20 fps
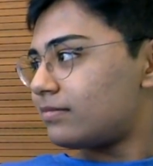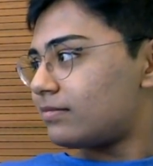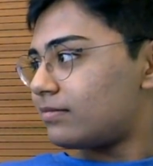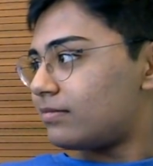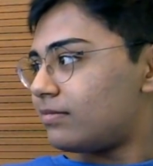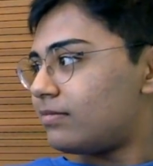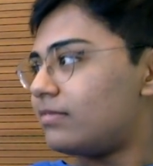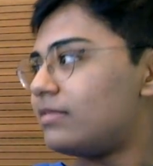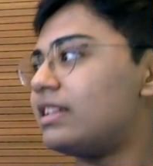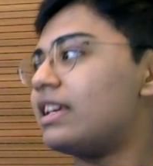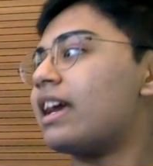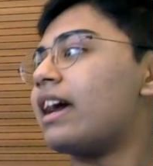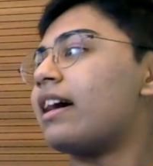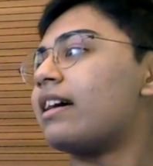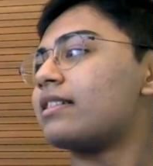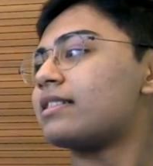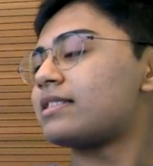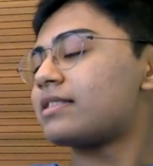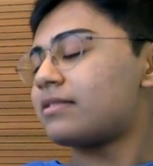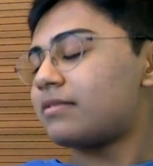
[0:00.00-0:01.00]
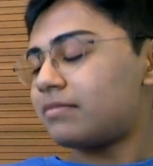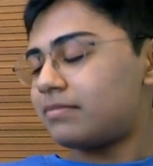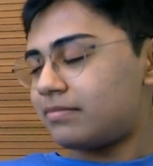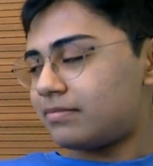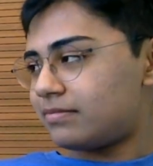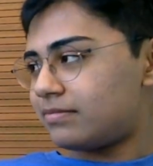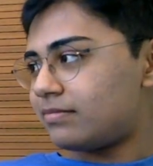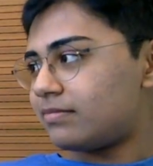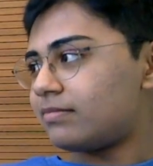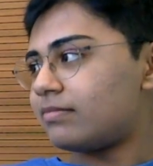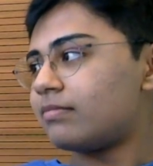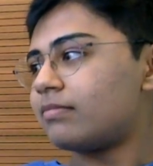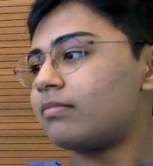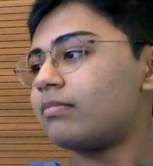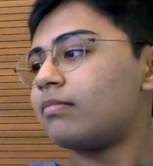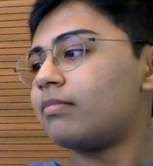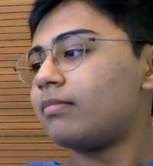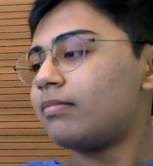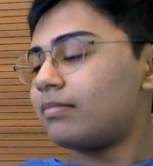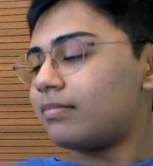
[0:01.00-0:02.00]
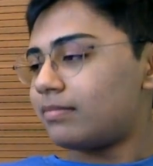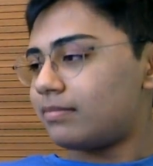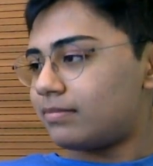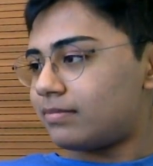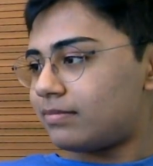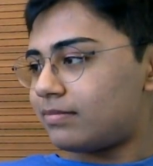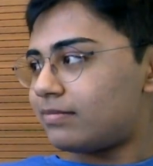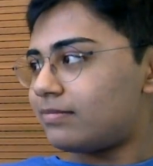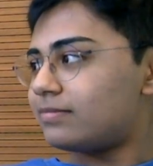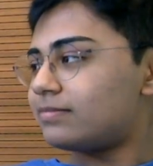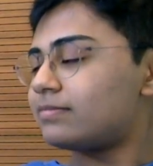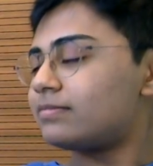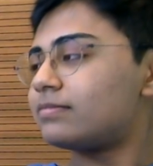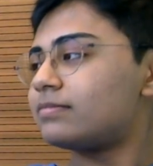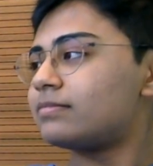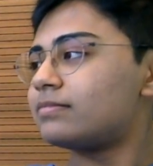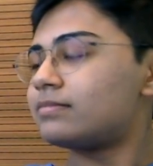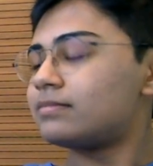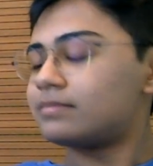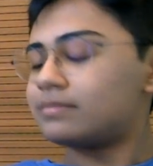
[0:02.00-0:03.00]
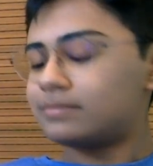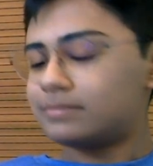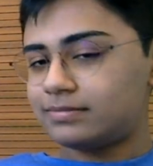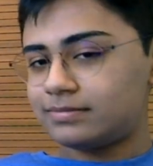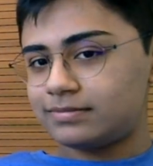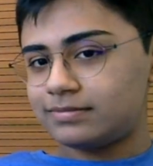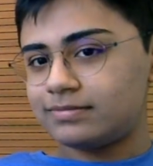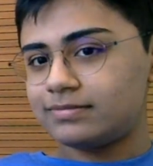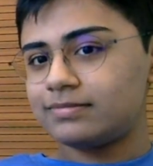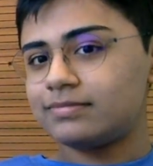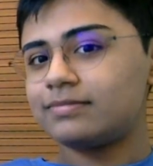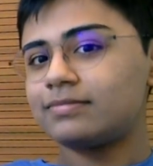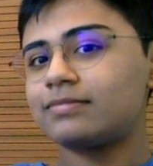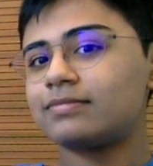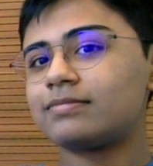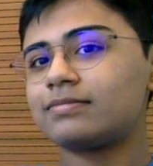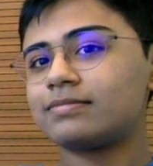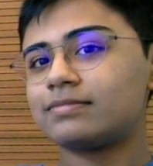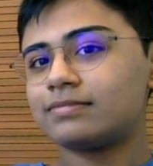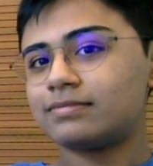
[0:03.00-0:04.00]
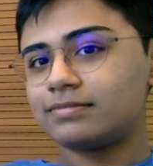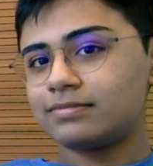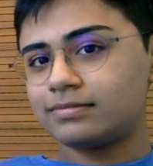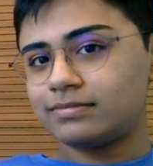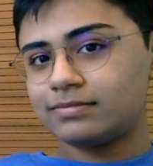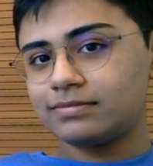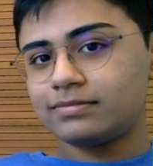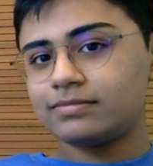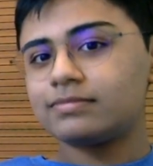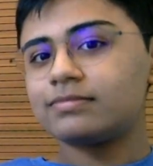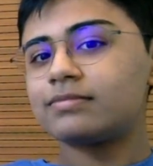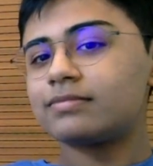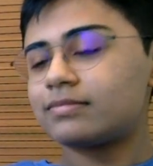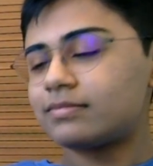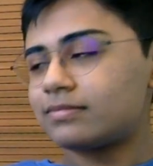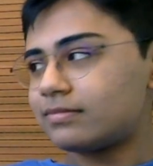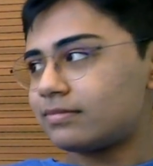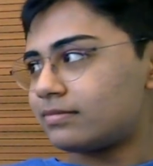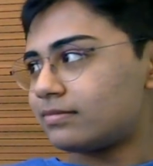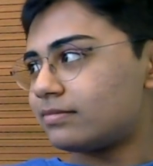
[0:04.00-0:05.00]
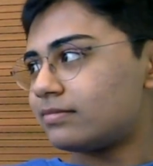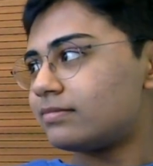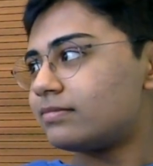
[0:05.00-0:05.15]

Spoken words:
This person isn't speaking.